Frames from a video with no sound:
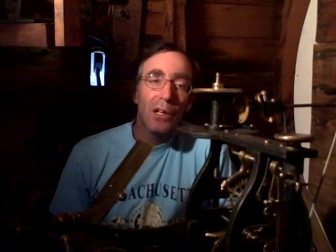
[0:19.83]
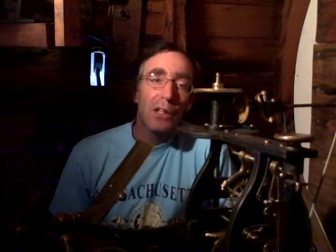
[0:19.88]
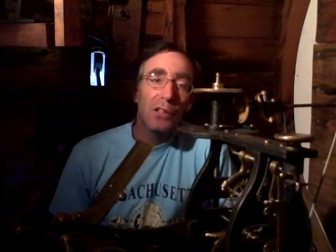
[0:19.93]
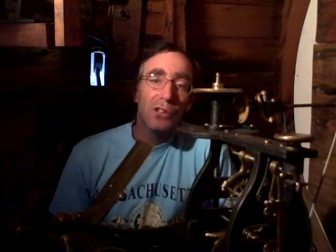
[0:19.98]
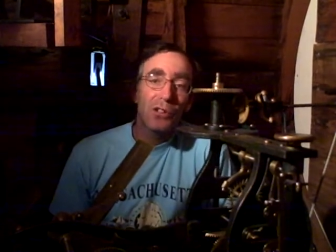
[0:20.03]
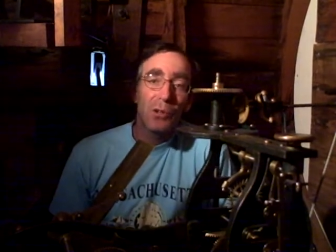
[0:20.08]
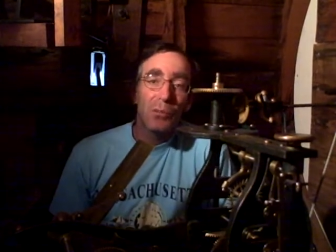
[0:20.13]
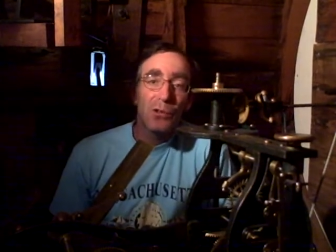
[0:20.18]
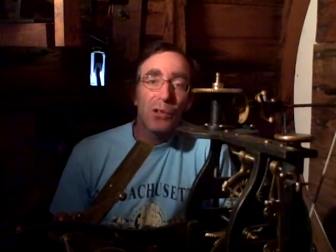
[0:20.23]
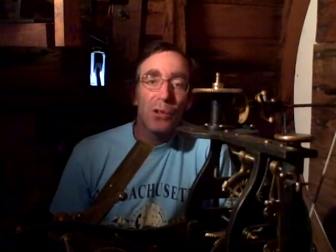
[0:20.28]

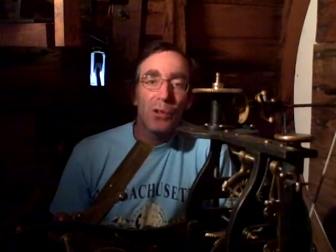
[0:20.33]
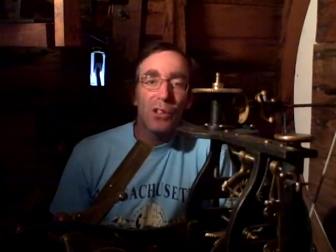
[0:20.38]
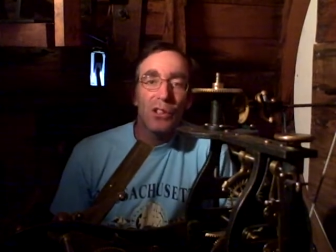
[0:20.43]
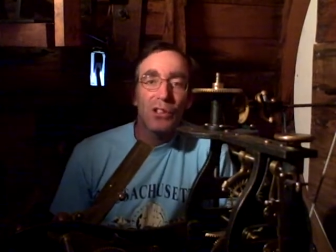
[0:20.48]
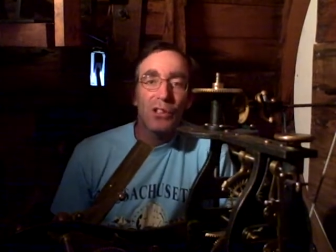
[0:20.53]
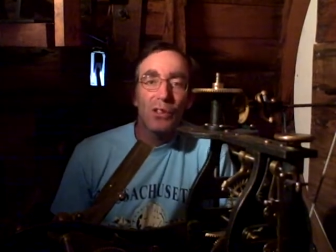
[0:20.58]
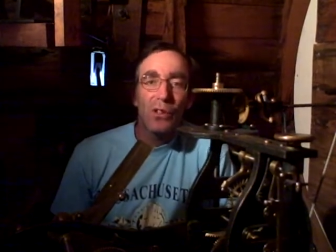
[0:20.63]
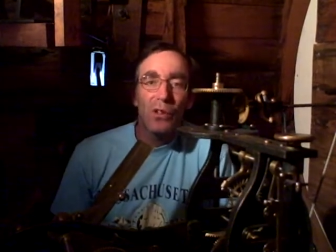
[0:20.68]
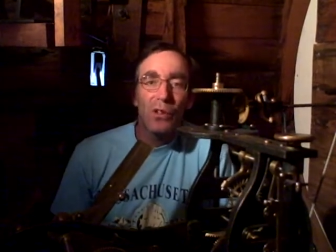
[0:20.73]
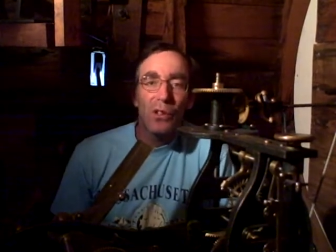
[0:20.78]
some
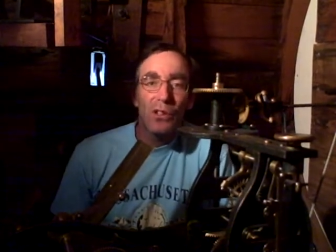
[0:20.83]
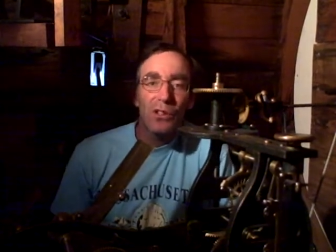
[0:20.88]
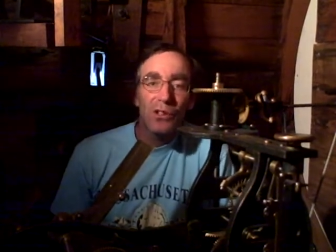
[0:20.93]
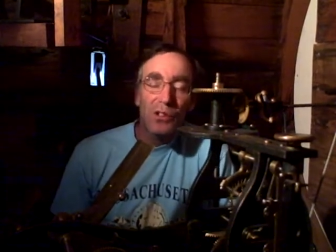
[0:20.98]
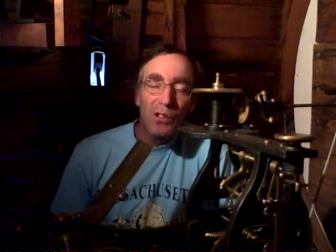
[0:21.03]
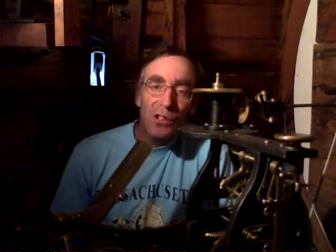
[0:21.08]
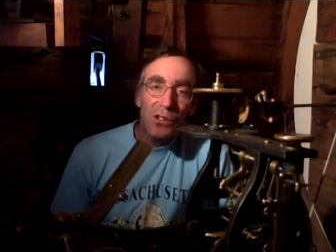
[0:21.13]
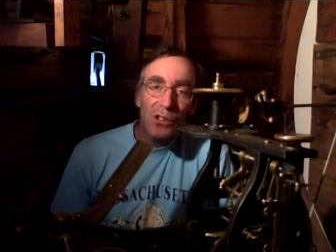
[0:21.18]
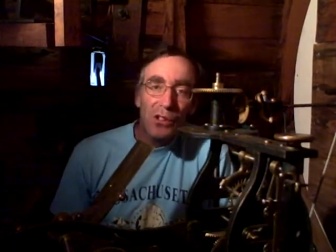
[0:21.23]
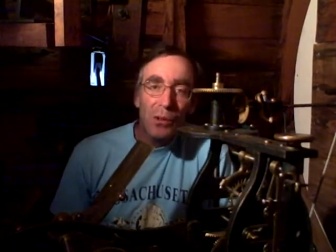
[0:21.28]
traditionalists
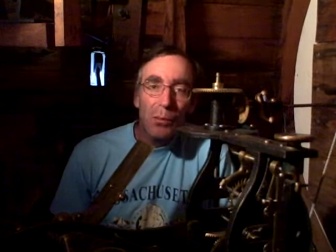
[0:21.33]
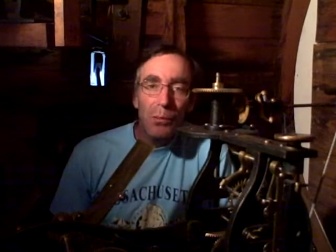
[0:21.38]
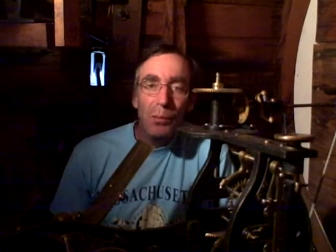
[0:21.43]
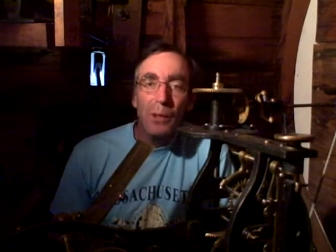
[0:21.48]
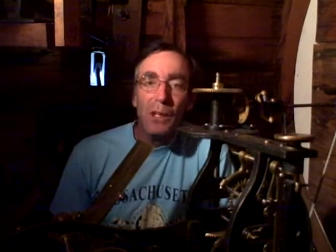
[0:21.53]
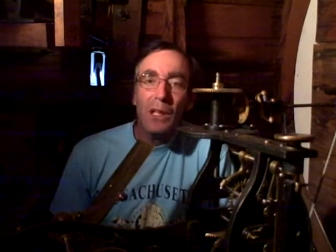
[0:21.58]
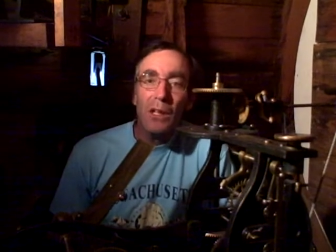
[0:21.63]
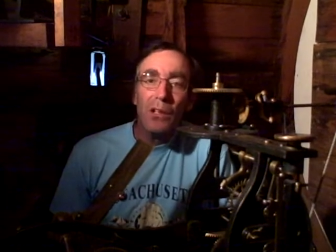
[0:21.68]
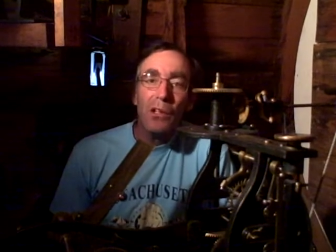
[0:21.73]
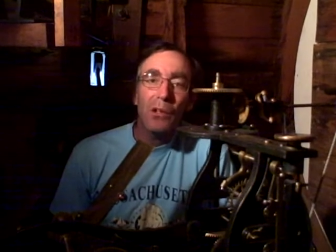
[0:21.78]
as
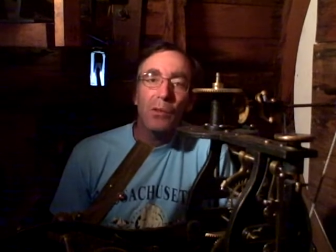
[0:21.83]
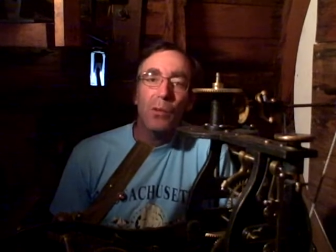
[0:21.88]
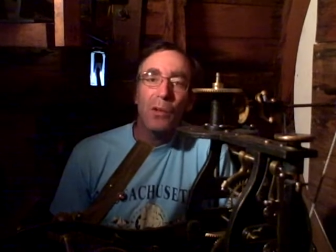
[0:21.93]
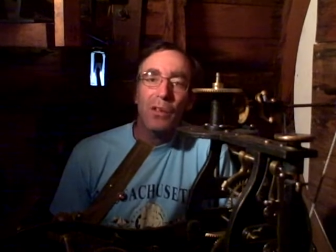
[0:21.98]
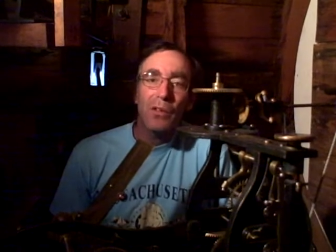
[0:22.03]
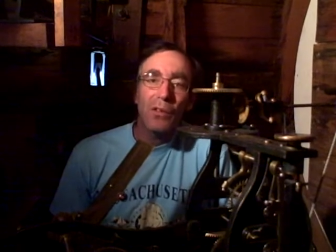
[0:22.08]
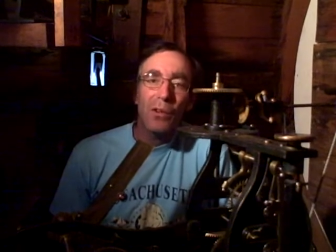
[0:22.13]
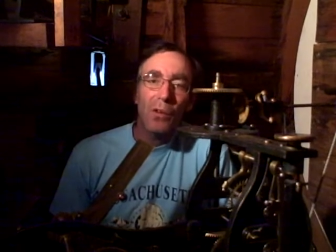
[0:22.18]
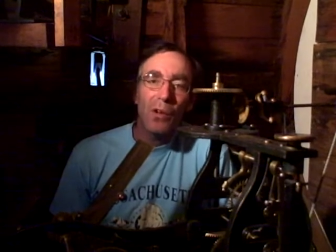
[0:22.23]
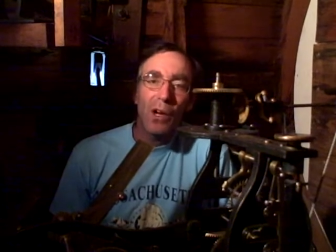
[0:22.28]
competing
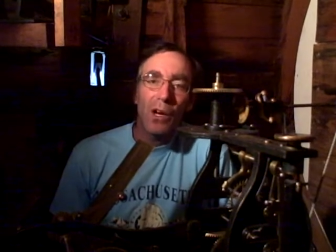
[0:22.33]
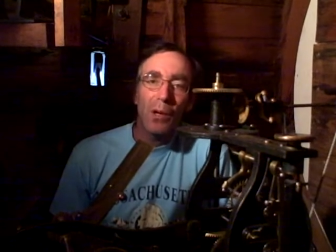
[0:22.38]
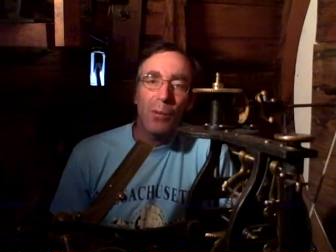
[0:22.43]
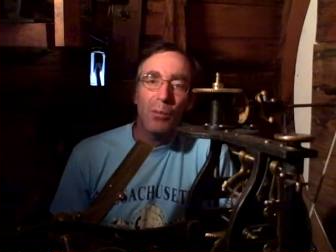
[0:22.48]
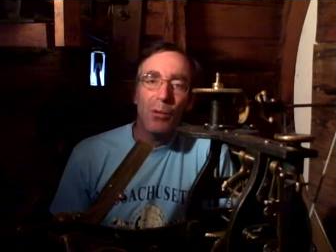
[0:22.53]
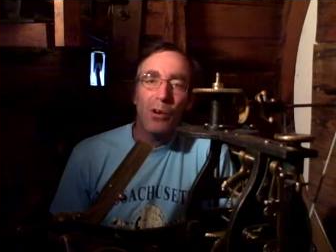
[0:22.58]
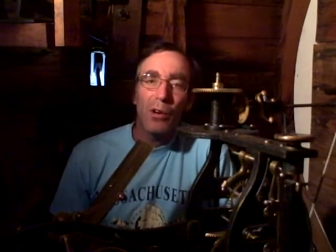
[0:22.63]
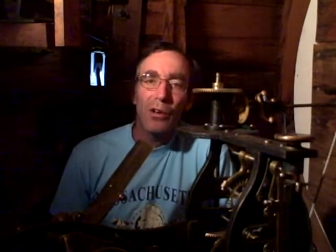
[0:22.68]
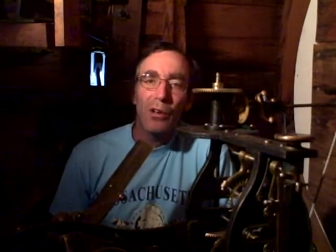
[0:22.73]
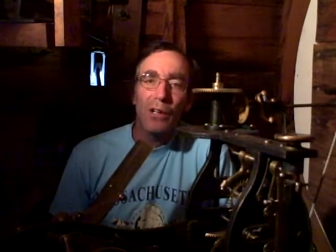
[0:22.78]
with the
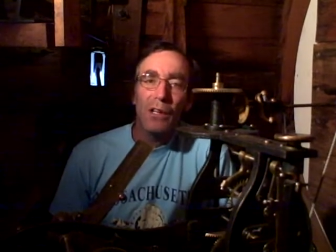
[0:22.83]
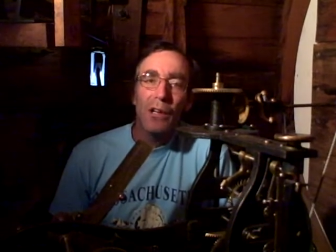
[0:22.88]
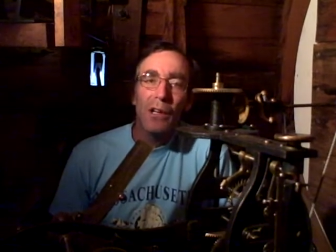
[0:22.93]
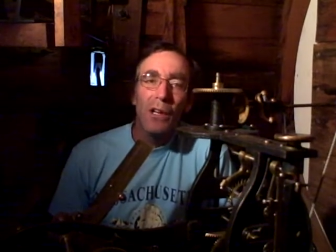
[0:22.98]
library.